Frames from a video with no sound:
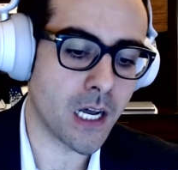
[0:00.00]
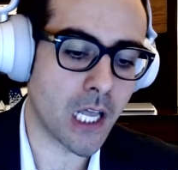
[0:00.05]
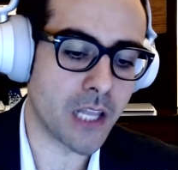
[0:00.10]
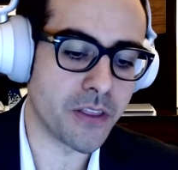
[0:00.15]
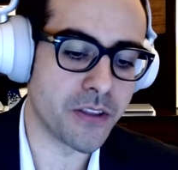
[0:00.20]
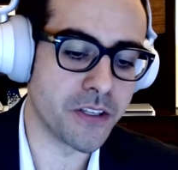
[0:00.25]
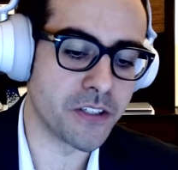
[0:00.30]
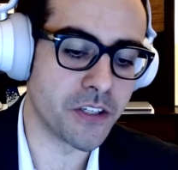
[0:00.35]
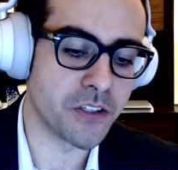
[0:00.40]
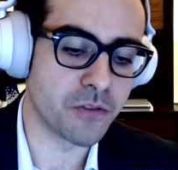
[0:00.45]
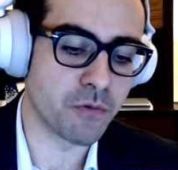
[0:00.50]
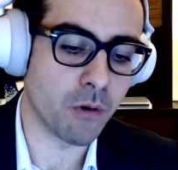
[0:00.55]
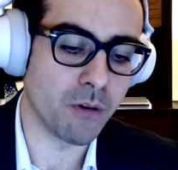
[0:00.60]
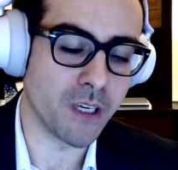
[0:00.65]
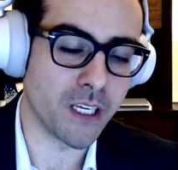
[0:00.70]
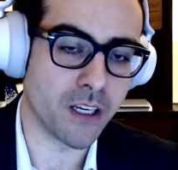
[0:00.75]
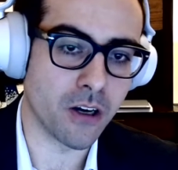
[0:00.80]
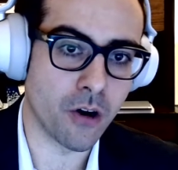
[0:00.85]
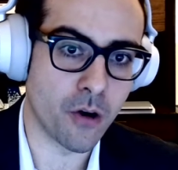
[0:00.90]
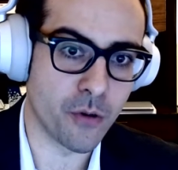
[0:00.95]
This is what
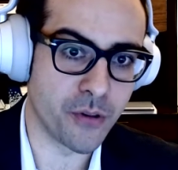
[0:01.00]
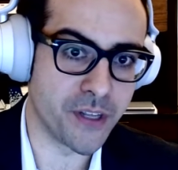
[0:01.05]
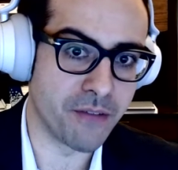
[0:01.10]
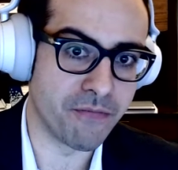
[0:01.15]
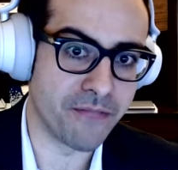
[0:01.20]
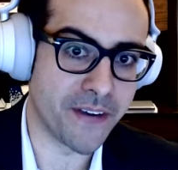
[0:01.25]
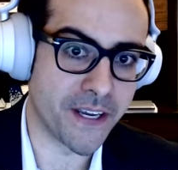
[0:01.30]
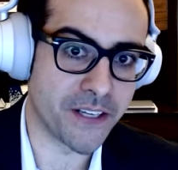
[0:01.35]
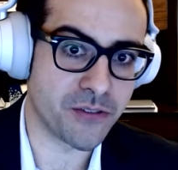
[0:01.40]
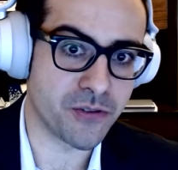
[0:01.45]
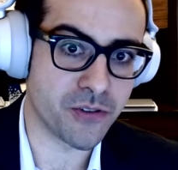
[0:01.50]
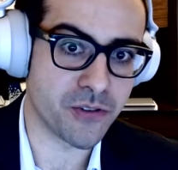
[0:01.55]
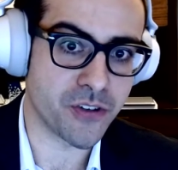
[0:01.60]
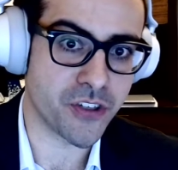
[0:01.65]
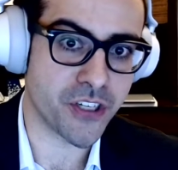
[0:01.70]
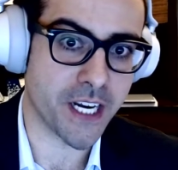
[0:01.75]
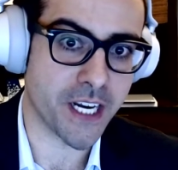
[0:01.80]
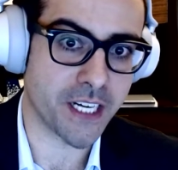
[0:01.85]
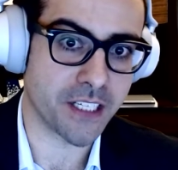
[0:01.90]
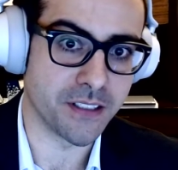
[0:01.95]
we call the investor's
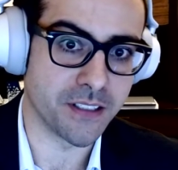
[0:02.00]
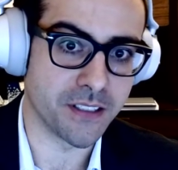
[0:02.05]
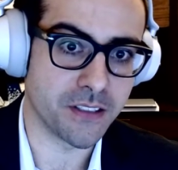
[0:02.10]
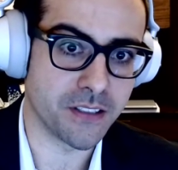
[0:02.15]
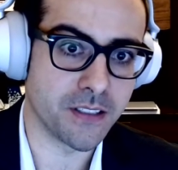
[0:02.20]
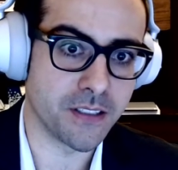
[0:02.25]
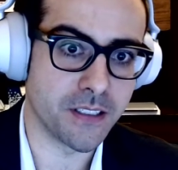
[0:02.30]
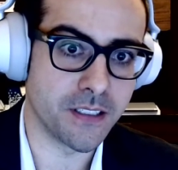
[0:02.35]
checklist.